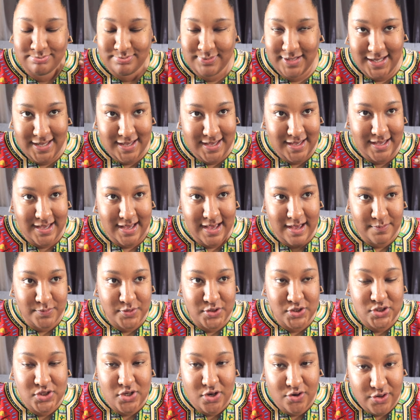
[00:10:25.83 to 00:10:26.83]
yeah, I'm
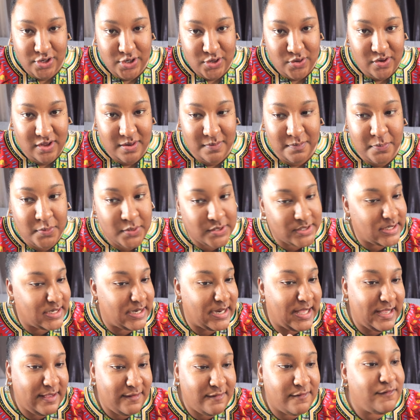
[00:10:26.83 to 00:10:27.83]
sorry you all, but
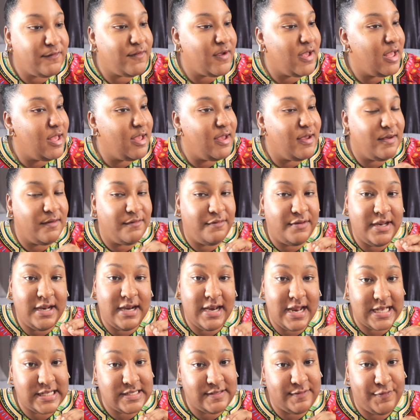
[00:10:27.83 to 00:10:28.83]
life for the
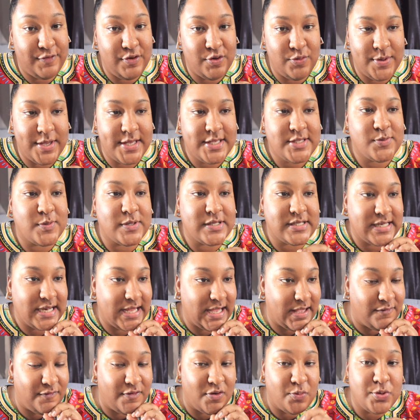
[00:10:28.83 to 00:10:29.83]
last few weeks was
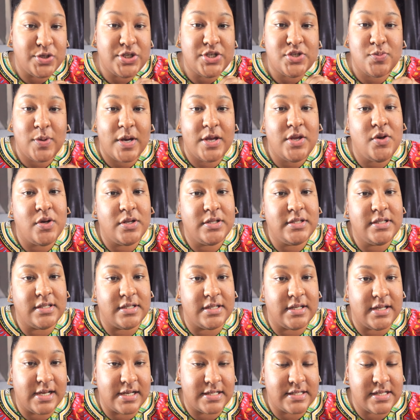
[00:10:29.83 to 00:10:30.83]
life, and which is why you all
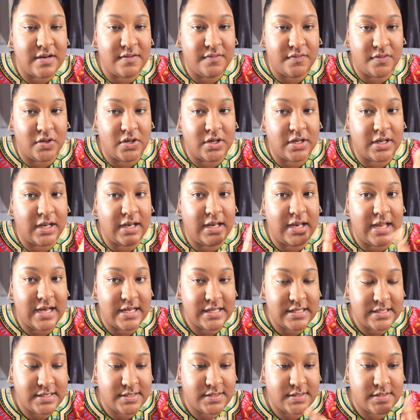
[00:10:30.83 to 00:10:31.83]
didn't get a vlog
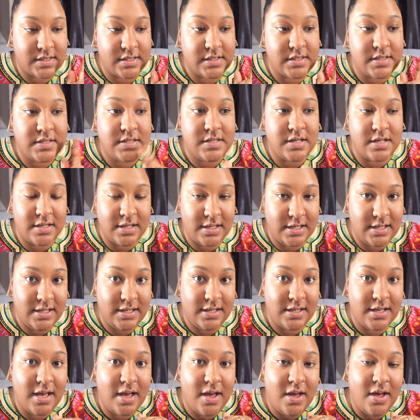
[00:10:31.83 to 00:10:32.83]
last
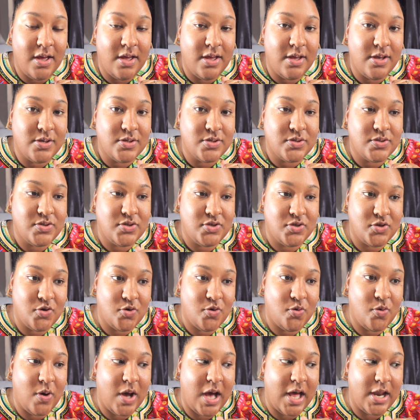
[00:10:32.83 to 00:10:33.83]
Sunday.
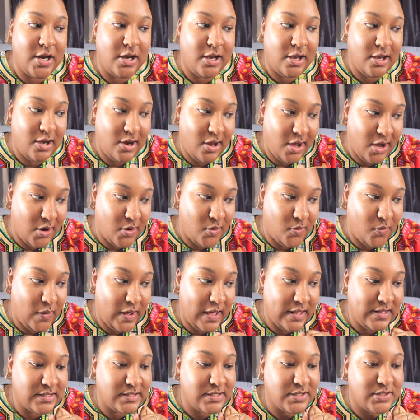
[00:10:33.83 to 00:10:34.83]
So now
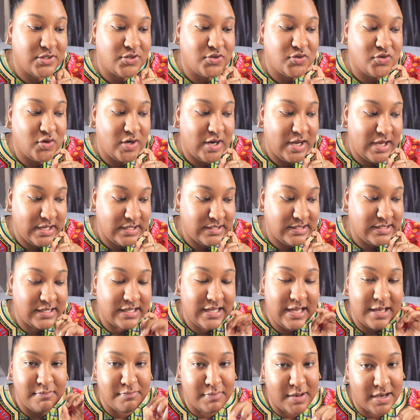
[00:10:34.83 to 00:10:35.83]
I need to try to
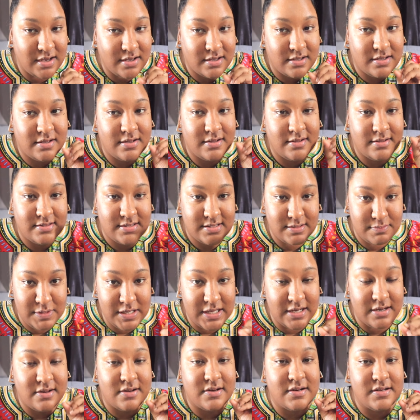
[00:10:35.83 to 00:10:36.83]
get back to
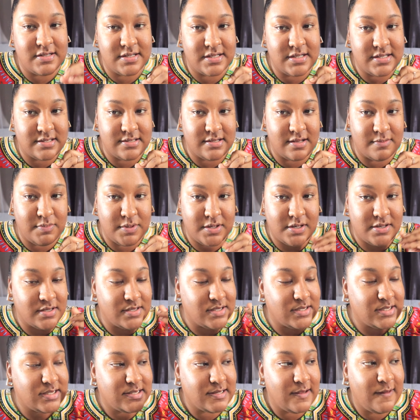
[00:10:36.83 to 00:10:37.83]
being consistent,
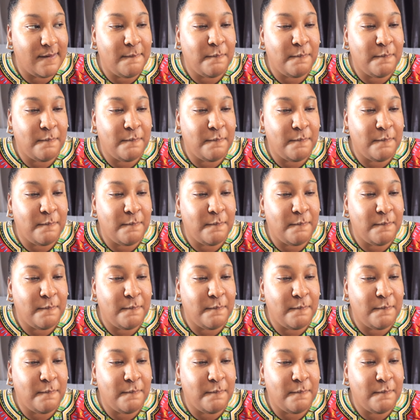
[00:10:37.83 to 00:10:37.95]
because